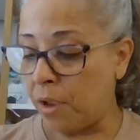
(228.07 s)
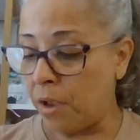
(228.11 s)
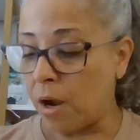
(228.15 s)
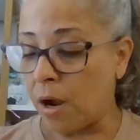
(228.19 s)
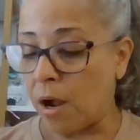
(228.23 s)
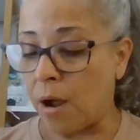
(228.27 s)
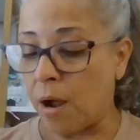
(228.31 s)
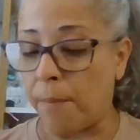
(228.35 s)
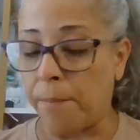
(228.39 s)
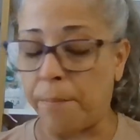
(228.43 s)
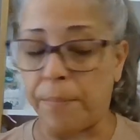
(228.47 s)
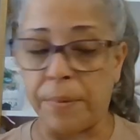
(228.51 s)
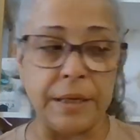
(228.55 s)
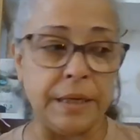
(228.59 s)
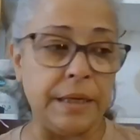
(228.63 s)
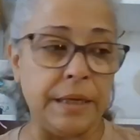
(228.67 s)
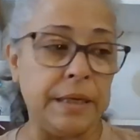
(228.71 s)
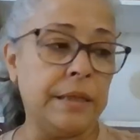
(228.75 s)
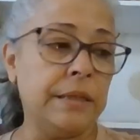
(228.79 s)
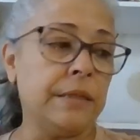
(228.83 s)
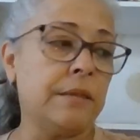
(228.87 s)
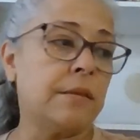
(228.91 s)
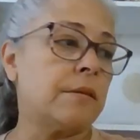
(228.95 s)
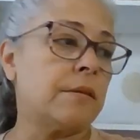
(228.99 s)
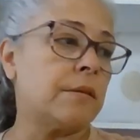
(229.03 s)

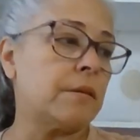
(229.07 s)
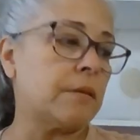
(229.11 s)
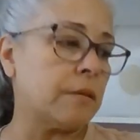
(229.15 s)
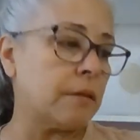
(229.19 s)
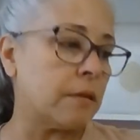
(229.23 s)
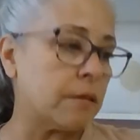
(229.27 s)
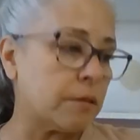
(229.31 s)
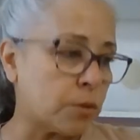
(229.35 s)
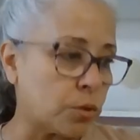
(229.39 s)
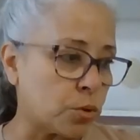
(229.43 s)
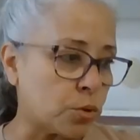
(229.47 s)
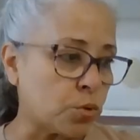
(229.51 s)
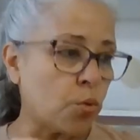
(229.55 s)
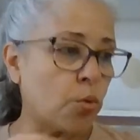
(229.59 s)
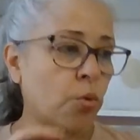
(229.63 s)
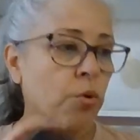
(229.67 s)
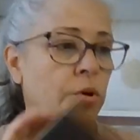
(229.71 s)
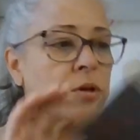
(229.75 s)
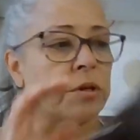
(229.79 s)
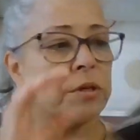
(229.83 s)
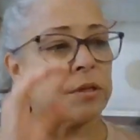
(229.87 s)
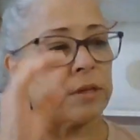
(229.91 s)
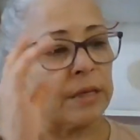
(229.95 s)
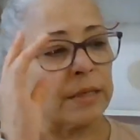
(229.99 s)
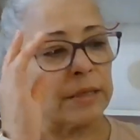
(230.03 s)
companies,
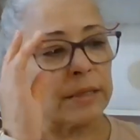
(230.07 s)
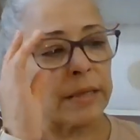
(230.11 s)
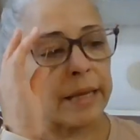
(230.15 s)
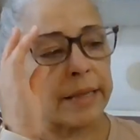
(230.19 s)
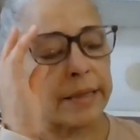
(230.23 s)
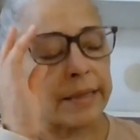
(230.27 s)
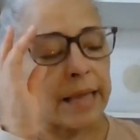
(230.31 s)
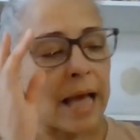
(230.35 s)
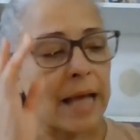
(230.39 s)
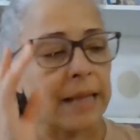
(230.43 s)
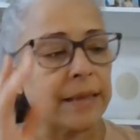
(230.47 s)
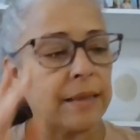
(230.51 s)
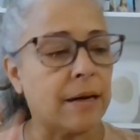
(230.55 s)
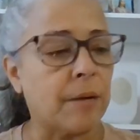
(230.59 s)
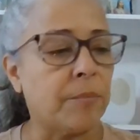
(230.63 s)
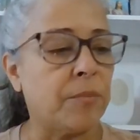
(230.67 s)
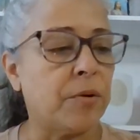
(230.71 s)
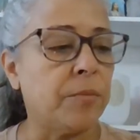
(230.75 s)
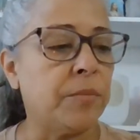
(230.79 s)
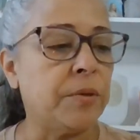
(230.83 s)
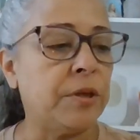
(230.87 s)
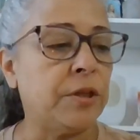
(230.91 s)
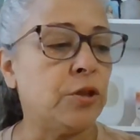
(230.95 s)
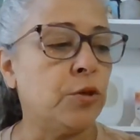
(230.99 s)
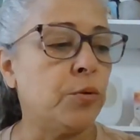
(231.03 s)
stores, things like that I'm going
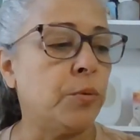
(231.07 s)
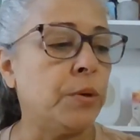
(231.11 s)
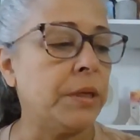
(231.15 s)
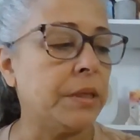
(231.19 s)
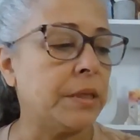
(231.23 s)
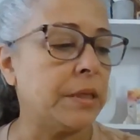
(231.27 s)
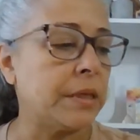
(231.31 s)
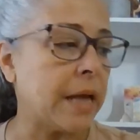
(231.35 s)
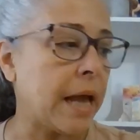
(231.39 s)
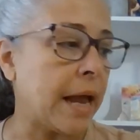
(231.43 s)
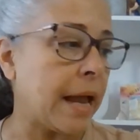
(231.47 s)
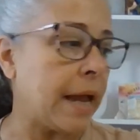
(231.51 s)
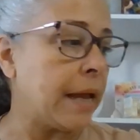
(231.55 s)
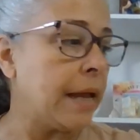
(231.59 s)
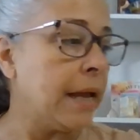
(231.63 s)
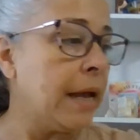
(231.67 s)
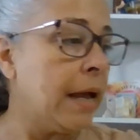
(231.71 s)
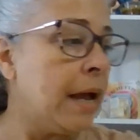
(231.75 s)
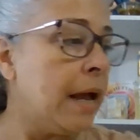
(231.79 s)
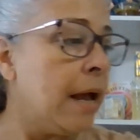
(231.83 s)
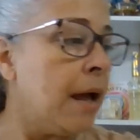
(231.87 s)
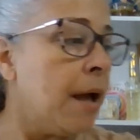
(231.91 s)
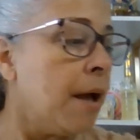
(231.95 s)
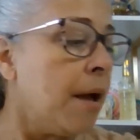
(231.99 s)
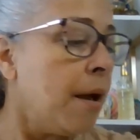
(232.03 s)
to be doing today,
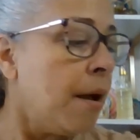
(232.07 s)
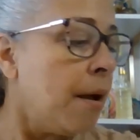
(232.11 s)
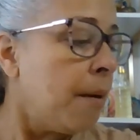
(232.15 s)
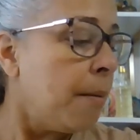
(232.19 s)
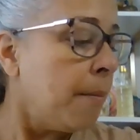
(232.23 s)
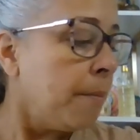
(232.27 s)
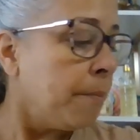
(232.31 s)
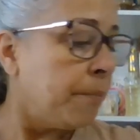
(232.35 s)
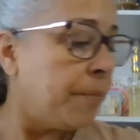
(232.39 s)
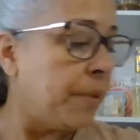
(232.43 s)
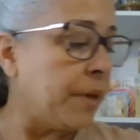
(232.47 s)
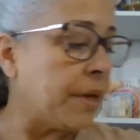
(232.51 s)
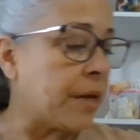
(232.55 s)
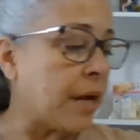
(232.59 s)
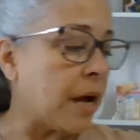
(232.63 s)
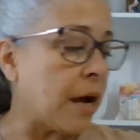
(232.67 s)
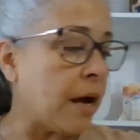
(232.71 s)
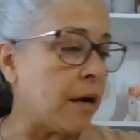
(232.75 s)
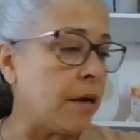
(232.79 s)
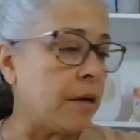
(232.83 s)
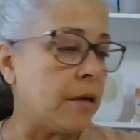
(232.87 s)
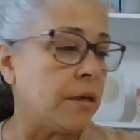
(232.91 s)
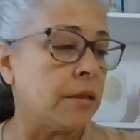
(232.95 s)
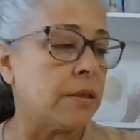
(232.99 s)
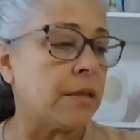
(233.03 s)

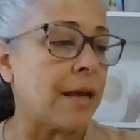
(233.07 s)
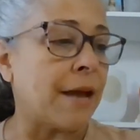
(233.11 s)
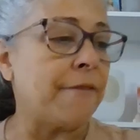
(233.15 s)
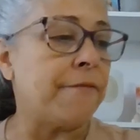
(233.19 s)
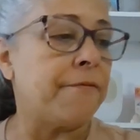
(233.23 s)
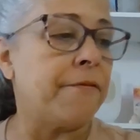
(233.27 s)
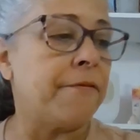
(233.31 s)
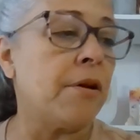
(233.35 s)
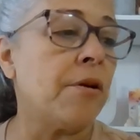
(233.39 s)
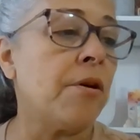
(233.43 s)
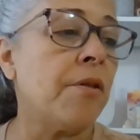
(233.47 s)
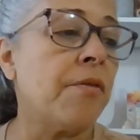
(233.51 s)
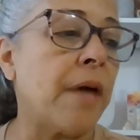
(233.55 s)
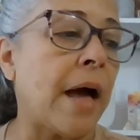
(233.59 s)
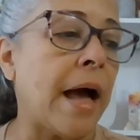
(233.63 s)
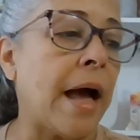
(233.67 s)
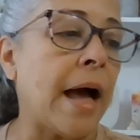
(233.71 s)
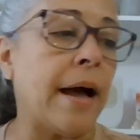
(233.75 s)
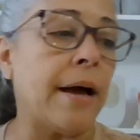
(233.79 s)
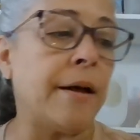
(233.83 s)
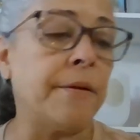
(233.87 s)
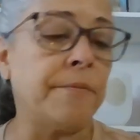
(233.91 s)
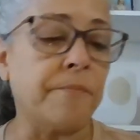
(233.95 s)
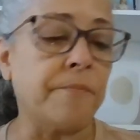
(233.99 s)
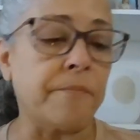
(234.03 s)
because I feel
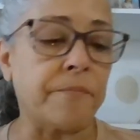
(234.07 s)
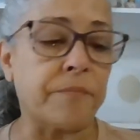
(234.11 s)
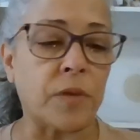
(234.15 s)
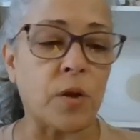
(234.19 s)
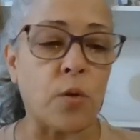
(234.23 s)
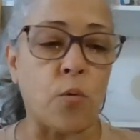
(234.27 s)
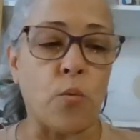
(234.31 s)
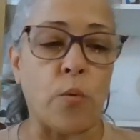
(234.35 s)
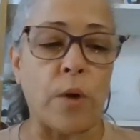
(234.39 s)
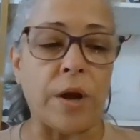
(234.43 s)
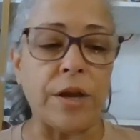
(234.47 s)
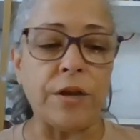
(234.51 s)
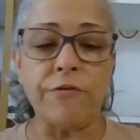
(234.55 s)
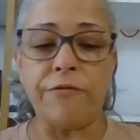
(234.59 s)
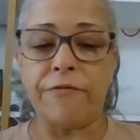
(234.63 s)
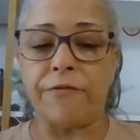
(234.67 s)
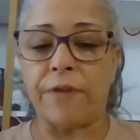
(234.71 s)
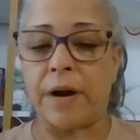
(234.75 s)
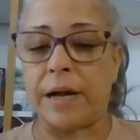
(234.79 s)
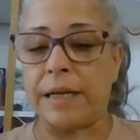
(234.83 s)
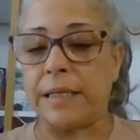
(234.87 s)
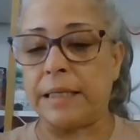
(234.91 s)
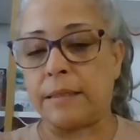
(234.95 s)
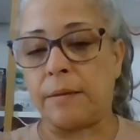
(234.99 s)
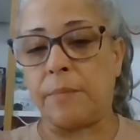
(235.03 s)
that when you
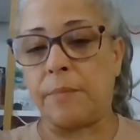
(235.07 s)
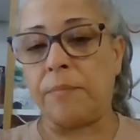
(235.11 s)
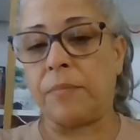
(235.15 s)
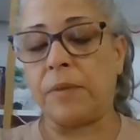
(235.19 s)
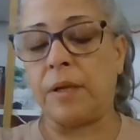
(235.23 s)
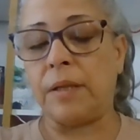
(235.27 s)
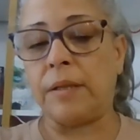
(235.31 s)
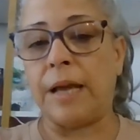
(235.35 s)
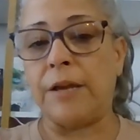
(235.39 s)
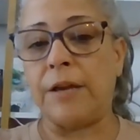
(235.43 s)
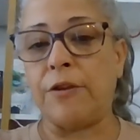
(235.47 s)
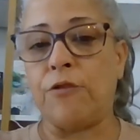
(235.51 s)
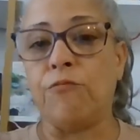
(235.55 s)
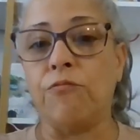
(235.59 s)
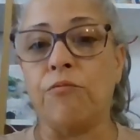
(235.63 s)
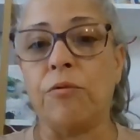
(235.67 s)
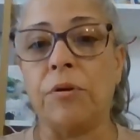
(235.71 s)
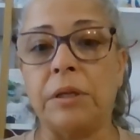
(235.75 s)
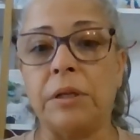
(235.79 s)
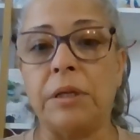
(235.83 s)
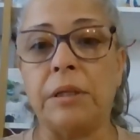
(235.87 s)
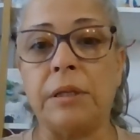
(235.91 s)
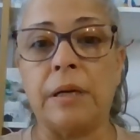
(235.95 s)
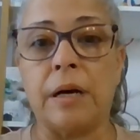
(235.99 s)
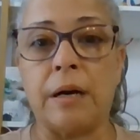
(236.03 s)
find something that you
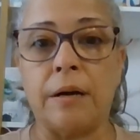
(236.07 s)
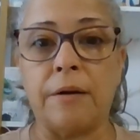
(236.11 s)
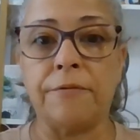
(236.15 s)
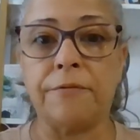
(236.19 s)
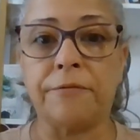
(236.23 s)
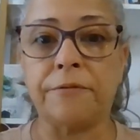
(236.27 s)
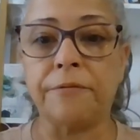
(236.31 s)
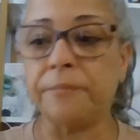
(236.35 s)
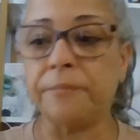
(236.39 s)
really love,